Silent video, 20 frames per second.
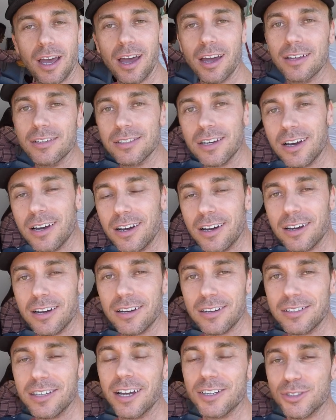And
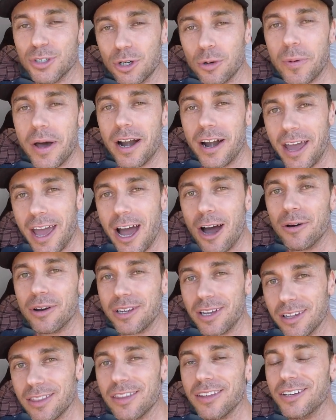uh, yeah, it took about an hour to
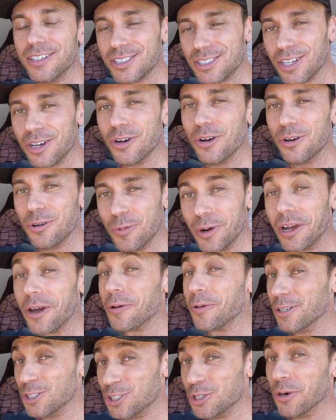get these, so we're going
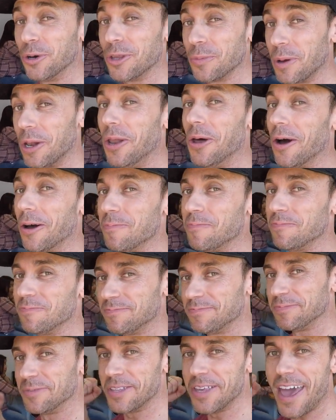to enjoy them a
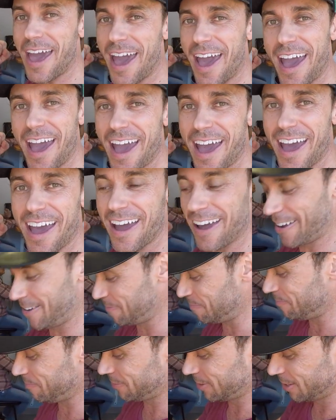lot. Yeah!
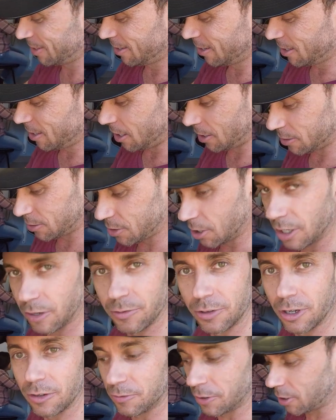I don't
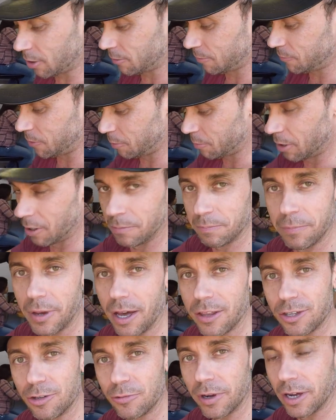even know if I can get my
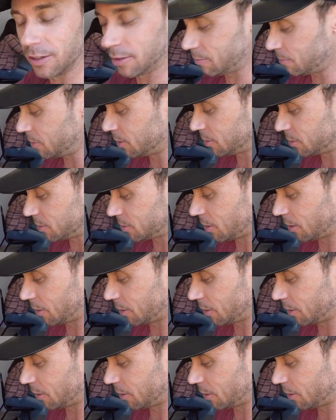mouth around it. Just,